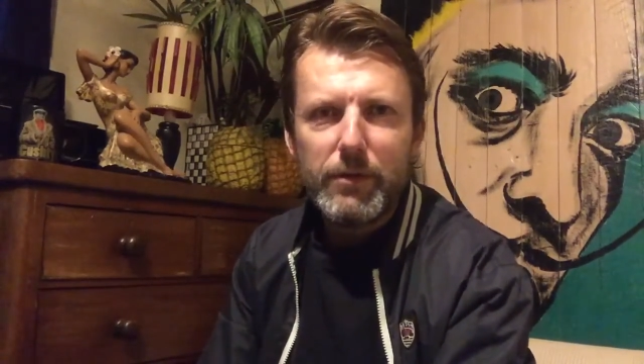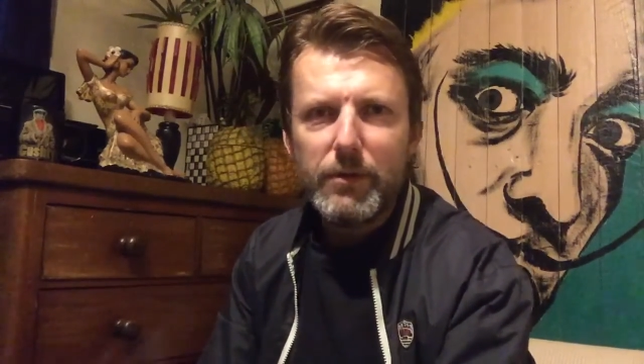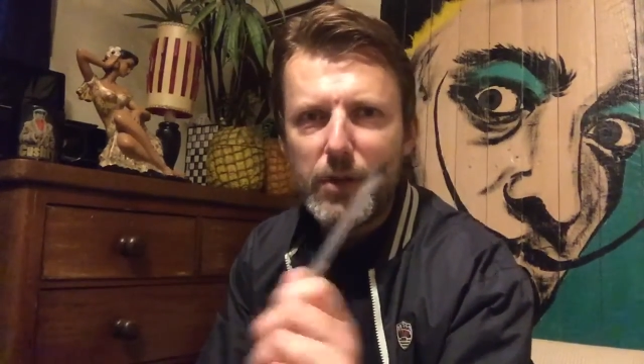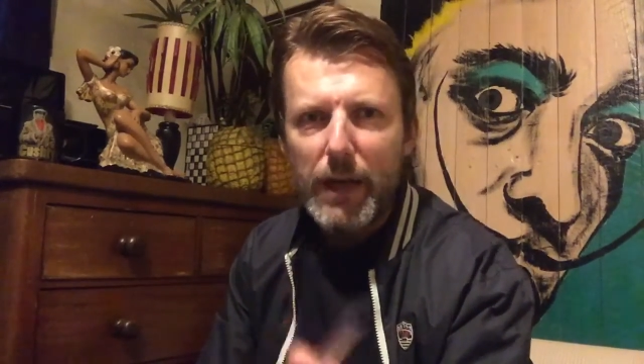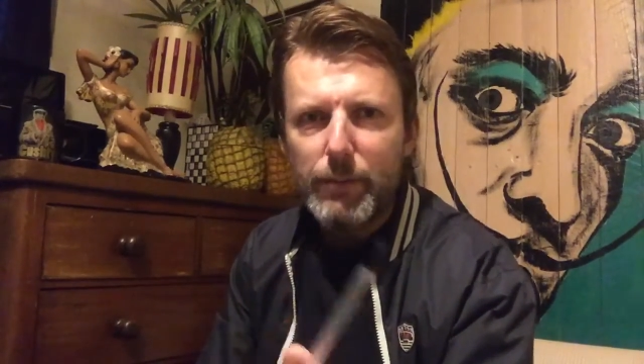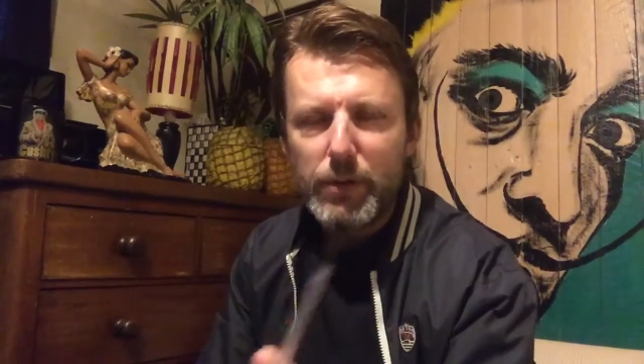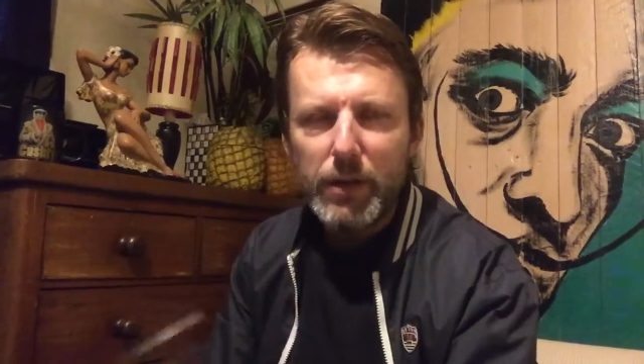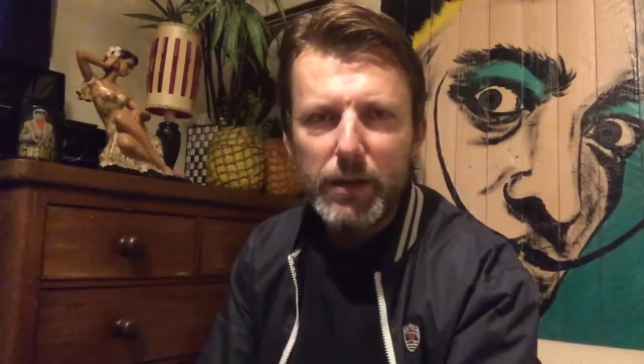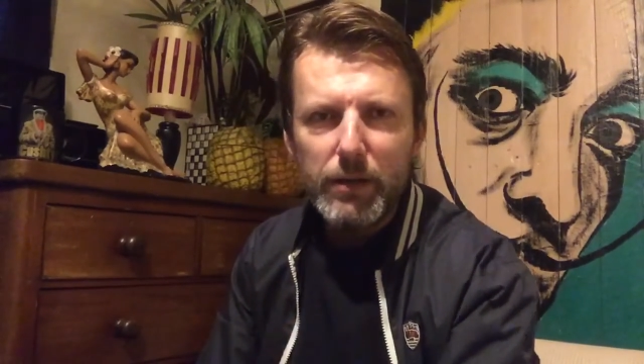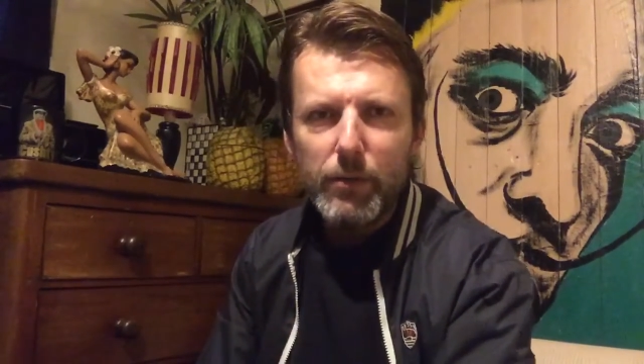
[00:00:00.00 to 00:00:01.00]
James
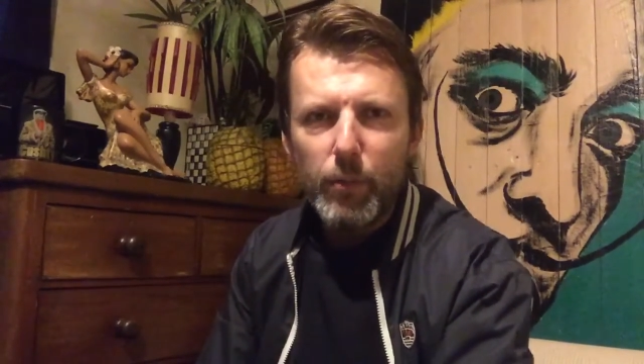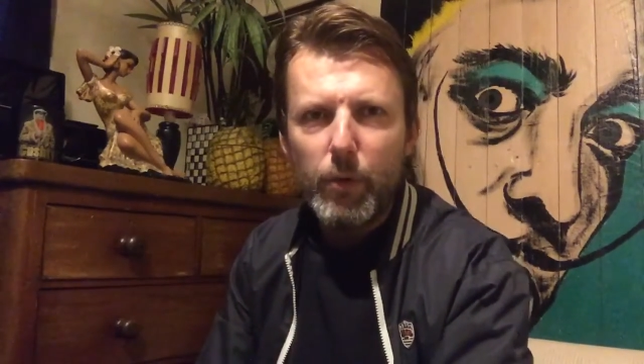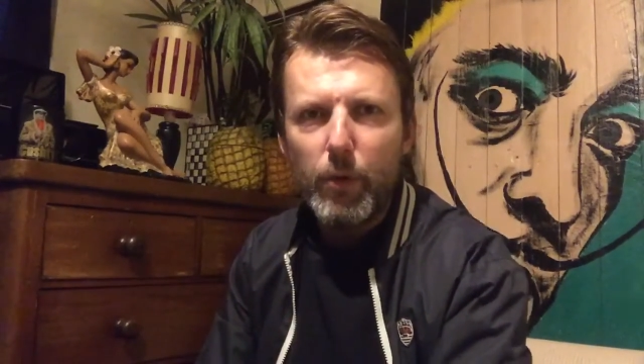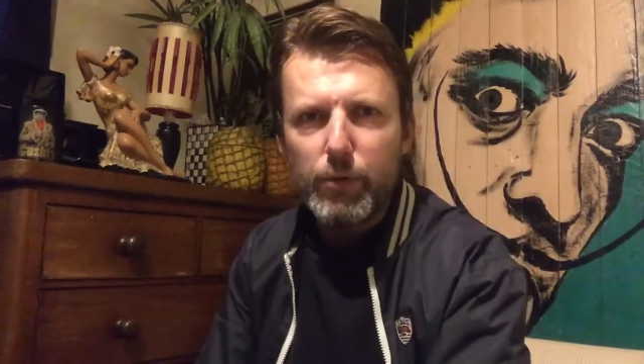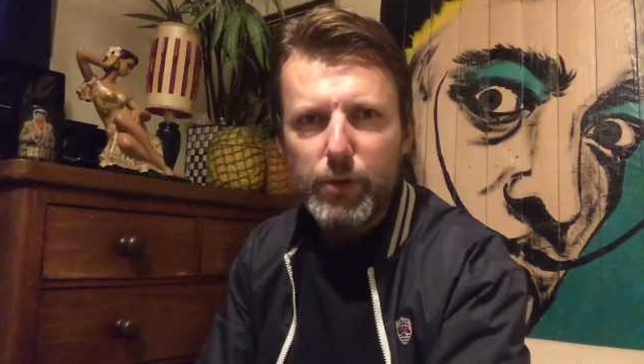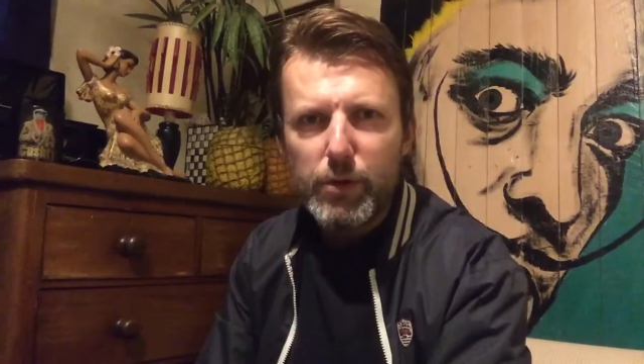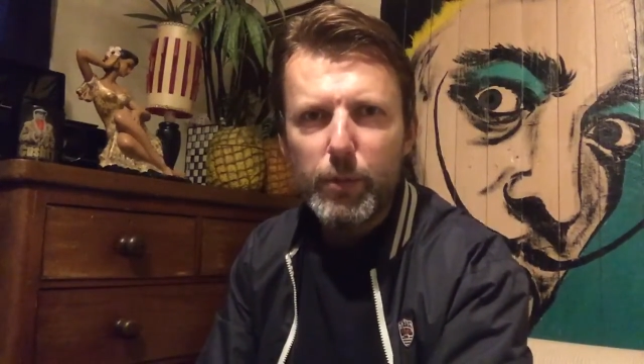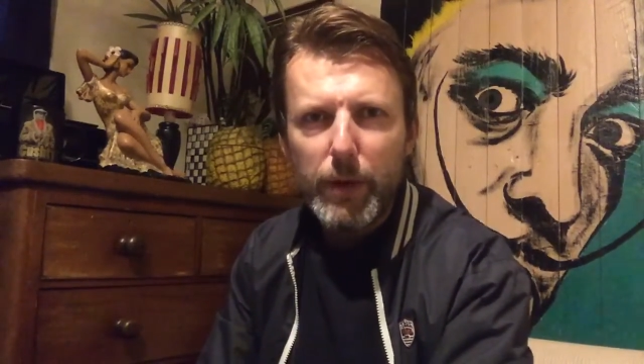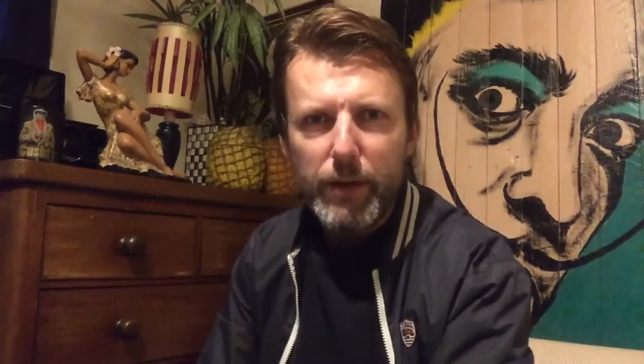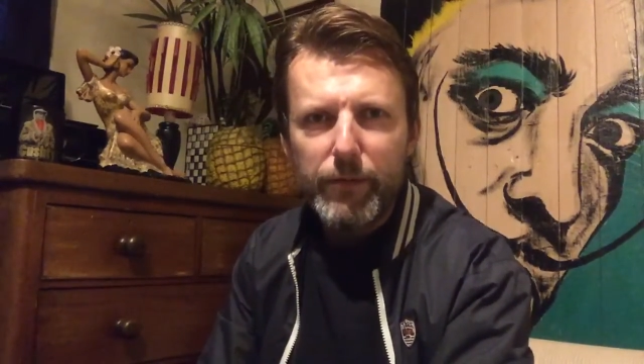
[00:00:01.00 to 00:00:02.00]
Dean always used to
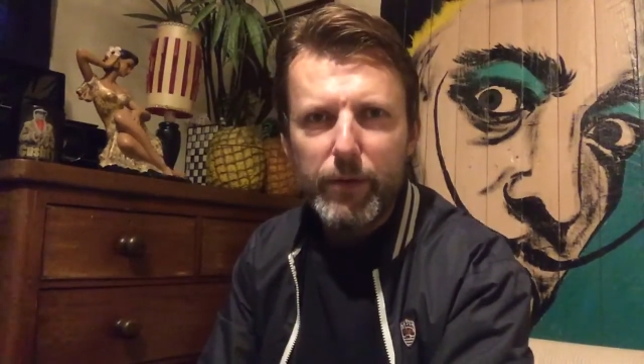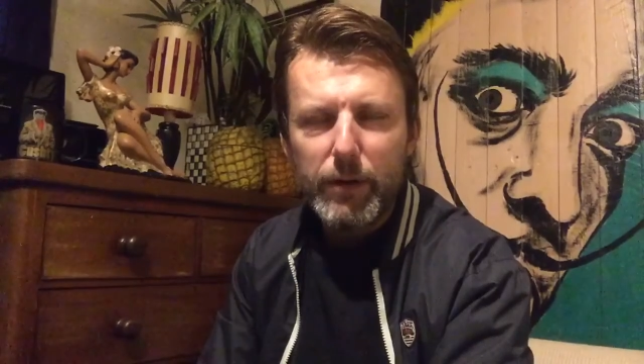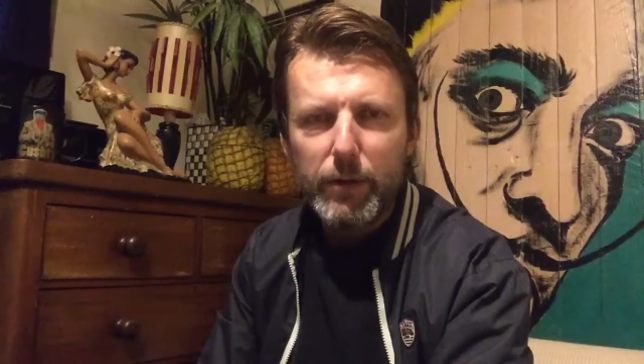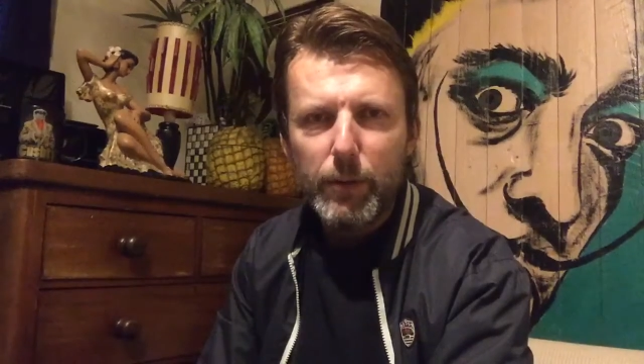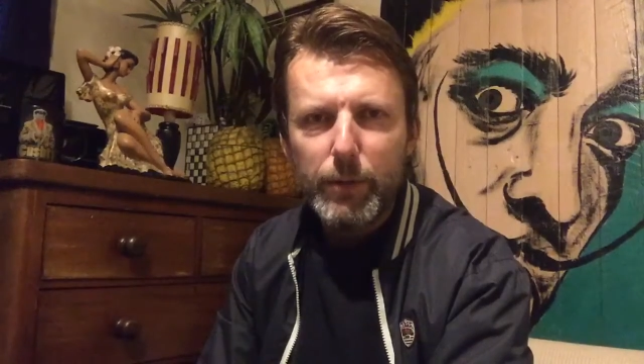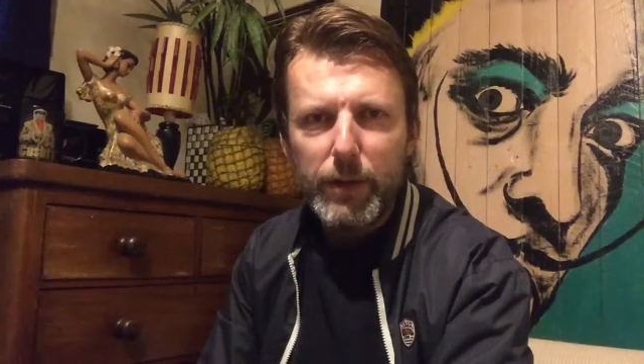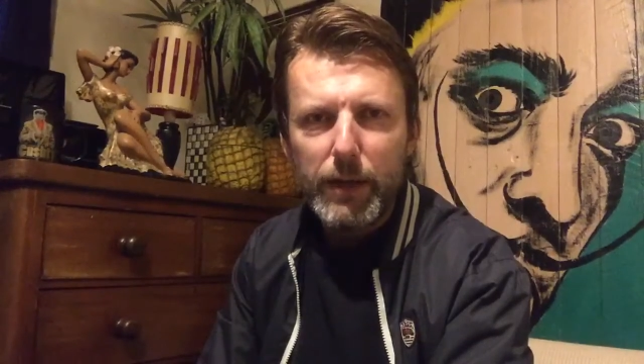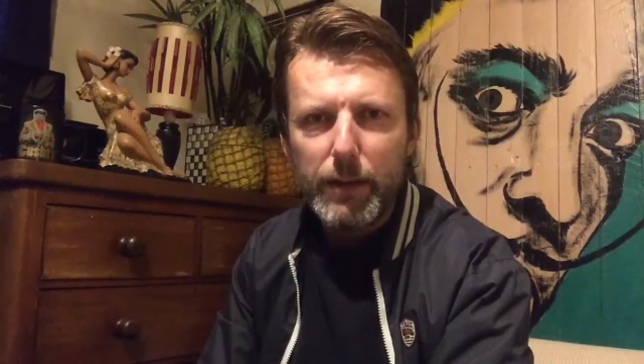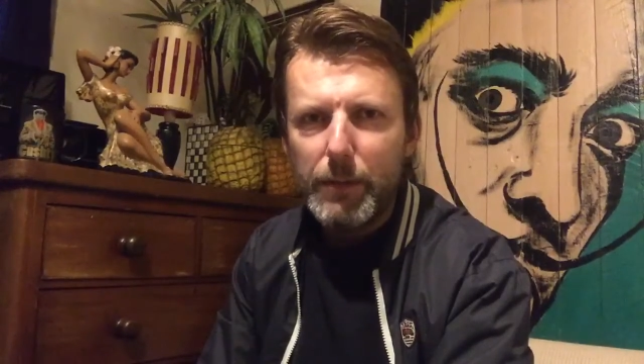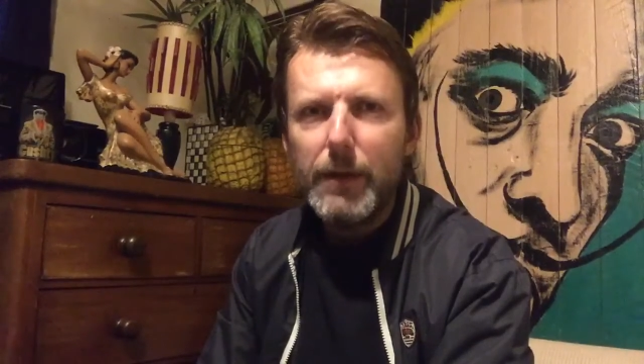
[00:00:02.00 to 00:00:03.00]
wear fucking double
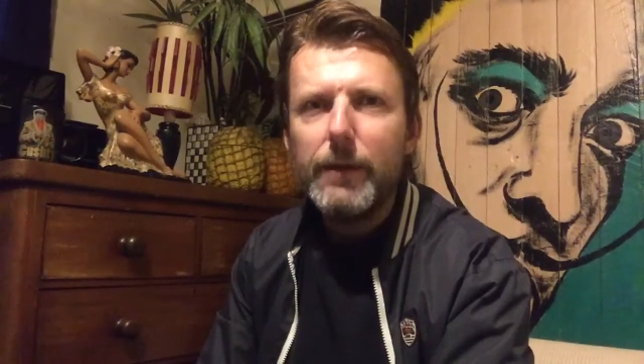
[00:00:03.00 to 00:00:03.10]
denim.